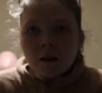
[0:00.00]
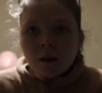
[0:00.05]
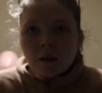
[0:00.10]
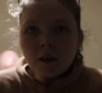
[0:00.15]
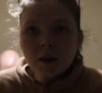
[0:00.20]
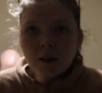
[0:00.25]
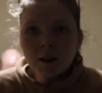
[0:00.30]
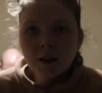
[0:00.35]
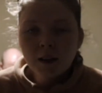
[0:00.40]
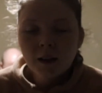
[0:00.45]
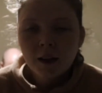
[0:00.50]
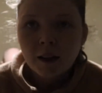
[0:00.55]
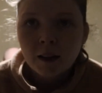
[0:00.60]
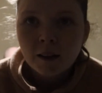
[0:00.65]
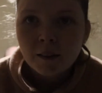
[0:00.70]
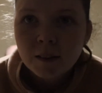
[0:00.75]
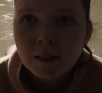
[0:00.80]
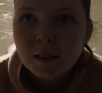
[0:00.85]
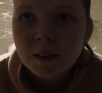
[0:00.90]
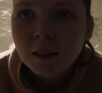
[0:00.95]
Oh, you
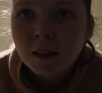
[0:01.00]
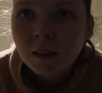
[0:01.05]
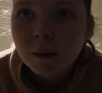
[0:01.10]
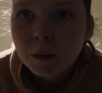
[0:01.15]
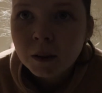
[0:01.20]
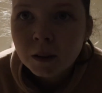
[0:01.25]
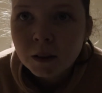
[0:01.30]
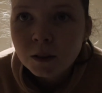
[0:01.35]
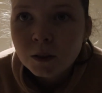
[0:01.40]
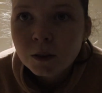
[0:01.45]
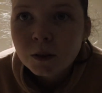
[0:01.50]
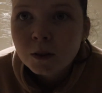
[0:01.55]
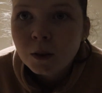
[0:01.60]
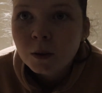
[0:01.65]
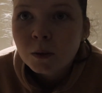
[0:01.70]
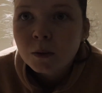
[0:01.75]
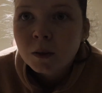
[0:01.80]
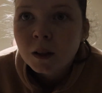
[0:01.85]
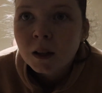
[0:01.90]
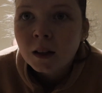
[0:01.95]
can't even see me, it's
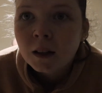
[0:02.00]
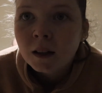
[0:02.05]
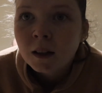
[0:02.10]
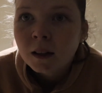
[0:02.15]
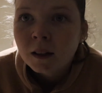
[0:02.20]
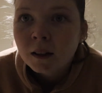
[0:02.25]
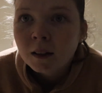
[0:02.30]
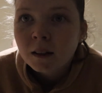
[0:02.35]
so dark.